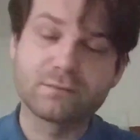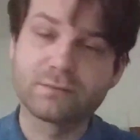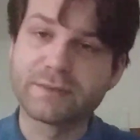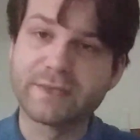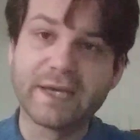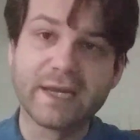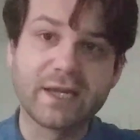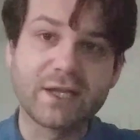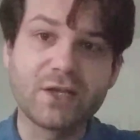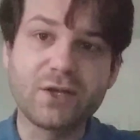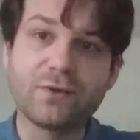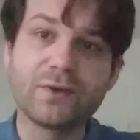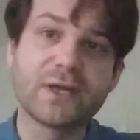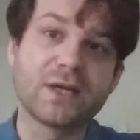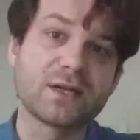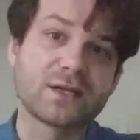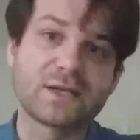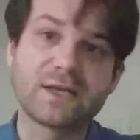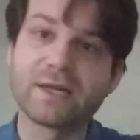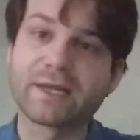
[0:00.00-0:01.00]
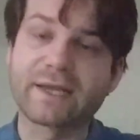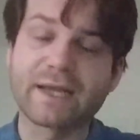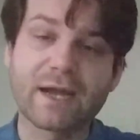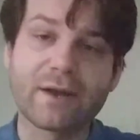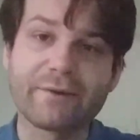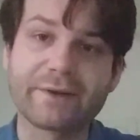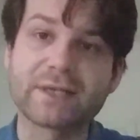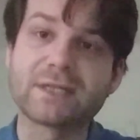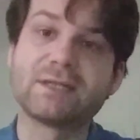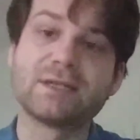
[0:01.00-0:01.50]
kill a unit, kill a
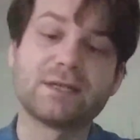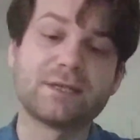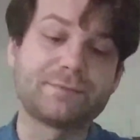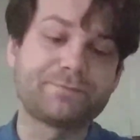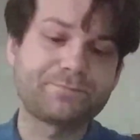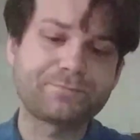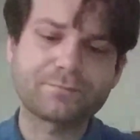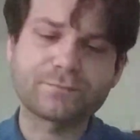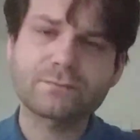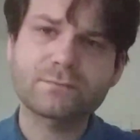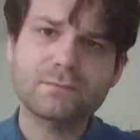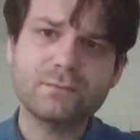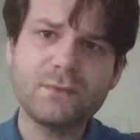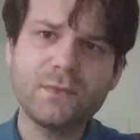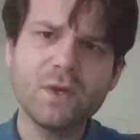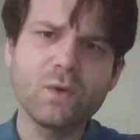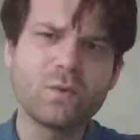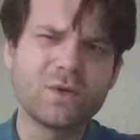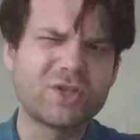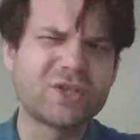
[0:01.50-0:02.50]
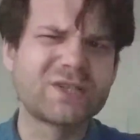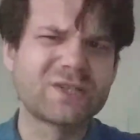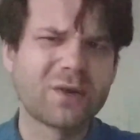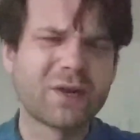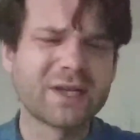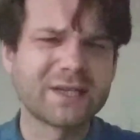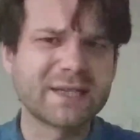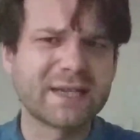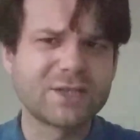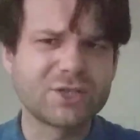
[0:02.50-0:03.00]
character, which a
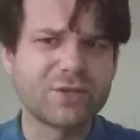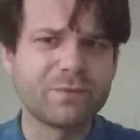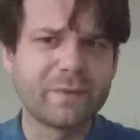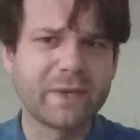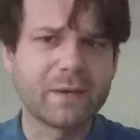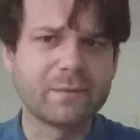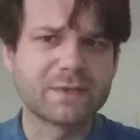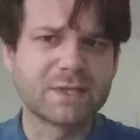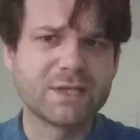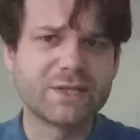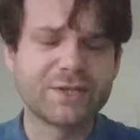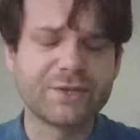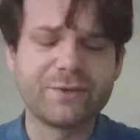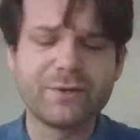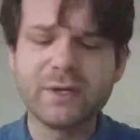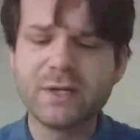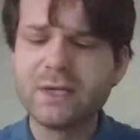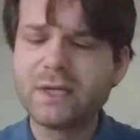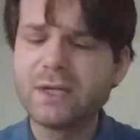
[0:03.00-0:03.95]
Solitaire should be able to do,